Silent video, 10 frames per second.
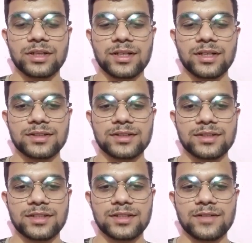
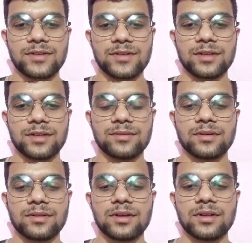various processes like a
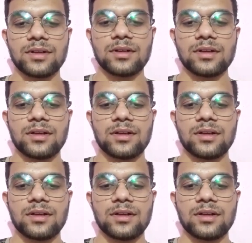bakery,